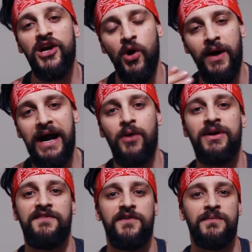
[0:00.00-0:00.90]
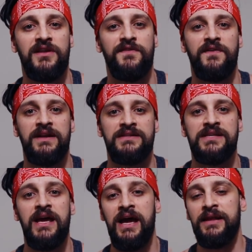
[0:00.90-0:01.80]
Go out and have fun with your
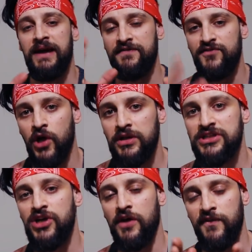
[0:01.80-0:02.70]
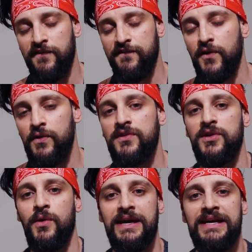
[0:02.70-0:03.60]
friends. Have knowledge of the food that
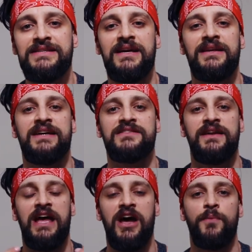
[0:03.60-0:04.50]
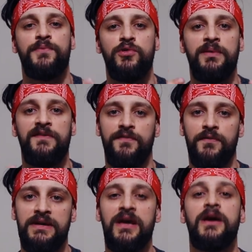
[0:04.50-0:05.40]
you're eating, and that's going to help you be
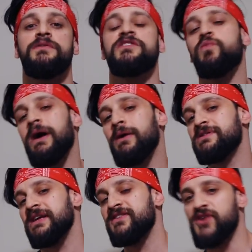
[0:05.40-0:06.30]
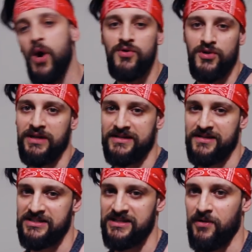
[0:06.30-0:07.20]
free. Which is why I would say don't do that
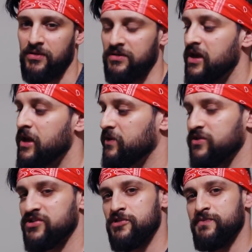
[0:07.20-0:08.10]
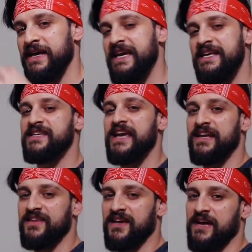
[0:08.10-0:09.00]
dirty bulk because just by eating
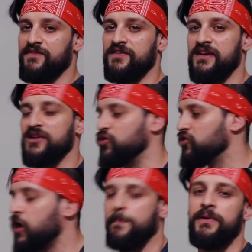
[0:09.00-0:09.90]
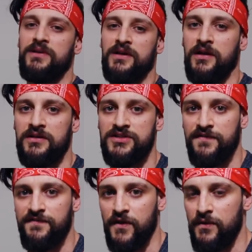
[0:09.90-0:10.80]
anything and everything, you're not building a knowledge of
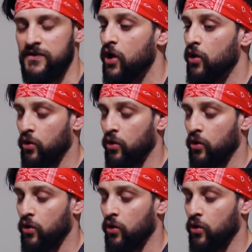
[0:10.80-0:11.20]
food.